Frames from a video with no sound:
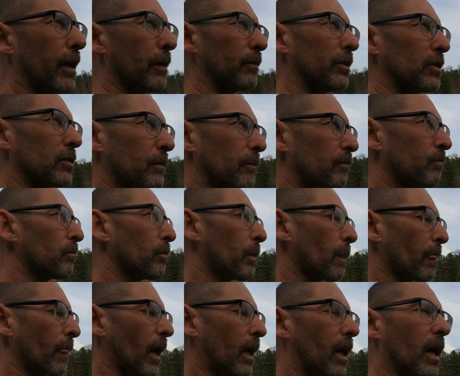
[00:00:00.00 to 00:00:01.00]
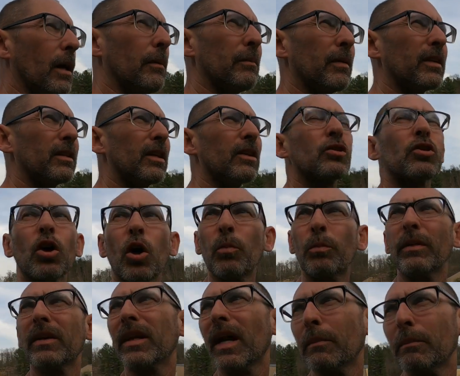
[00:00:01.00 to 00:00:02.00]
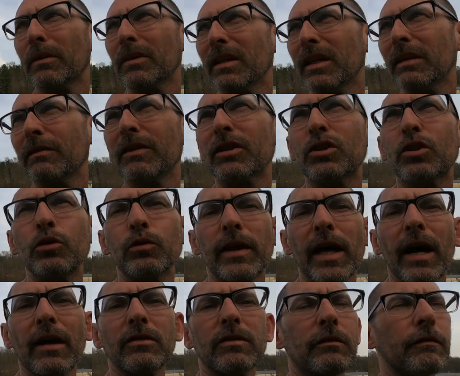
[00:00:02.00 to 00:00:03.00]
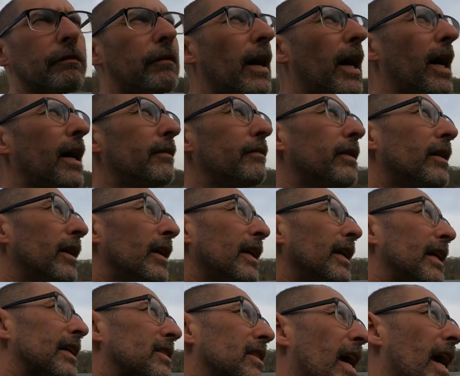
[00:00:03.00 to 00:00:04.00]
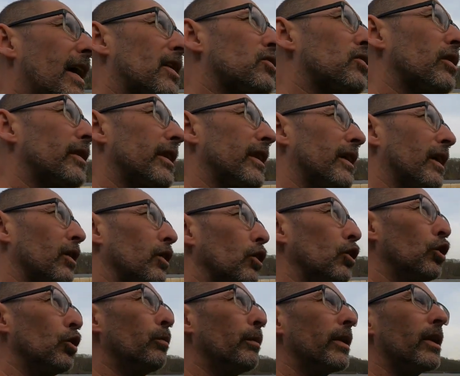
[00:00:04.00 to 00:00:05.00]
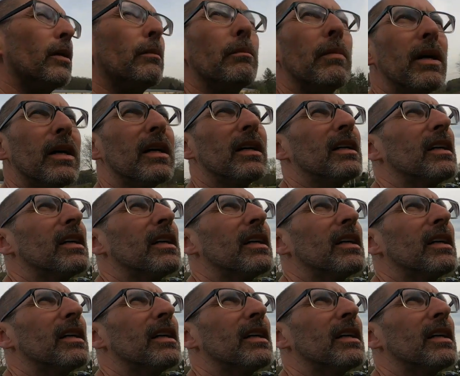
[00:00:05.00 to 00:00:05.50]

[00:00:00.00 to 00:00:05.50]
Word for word: families. Um, this opened, I believe, in 2005. It's actually an aluminum,